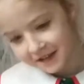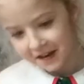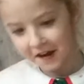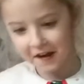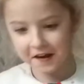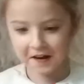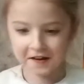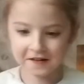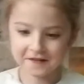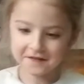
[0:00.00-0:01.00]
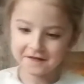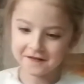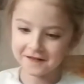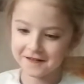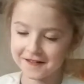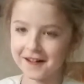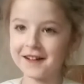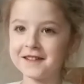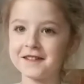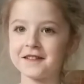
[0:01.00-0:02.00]
like
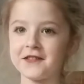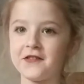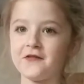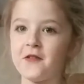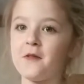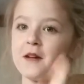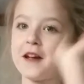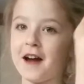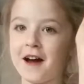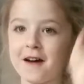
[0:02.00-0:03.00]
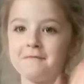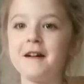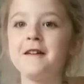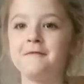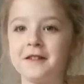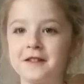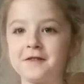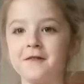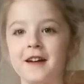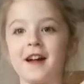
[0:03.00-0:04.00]
kind of throwing up, but it's
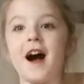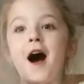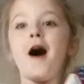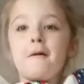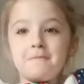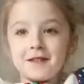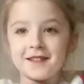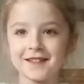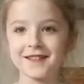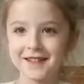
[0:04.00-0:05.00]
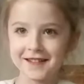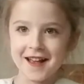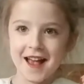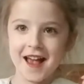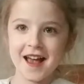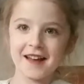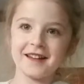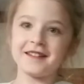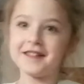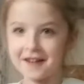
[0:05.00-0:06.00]
going up.
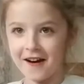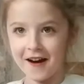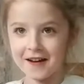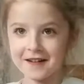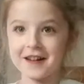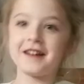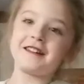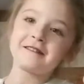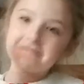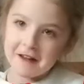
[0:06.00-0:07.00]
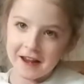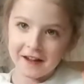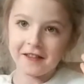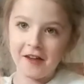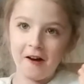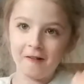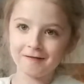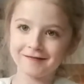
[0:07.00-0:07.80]
And it's not. And it's pink though.